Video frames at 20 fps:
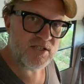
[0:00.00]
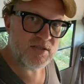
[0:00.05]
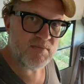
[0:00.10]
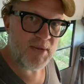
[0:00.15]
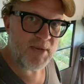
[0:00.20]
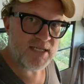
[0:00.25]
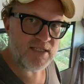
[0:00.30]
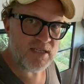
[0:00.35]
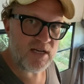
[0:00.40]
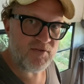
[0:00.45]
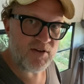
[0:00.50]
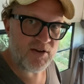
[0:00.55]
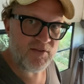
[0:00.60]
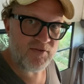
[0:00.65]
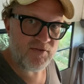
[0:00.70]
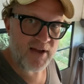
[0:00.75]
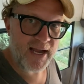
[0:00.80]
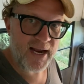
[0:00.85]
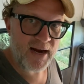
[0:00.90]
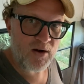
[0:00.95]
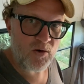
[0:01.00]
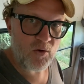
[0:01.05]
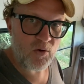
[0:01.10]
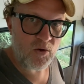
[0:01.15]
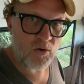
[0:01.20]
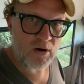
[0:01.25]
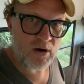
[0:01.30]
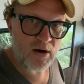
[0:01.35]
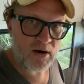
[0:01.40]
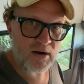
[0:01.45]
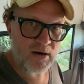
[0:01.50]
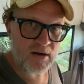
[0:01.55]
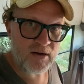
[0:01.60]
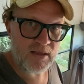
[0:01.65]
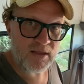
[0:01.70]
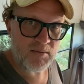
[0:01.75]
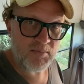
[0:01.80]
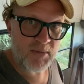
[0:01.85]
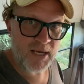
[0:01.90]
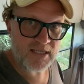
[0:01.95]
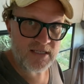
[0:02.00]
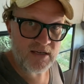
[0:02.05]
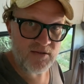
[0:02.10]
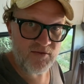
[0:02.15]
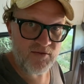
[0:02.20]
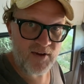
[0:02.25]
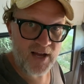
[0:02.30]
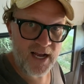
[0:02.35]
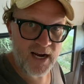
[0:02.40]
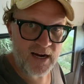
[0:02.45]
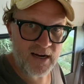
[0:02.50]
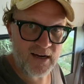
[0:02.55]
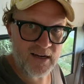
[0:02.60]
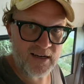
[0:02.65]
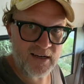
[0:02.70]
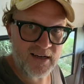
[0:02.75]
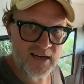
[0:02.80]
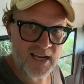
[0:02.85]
myself on fire or the bus on fire,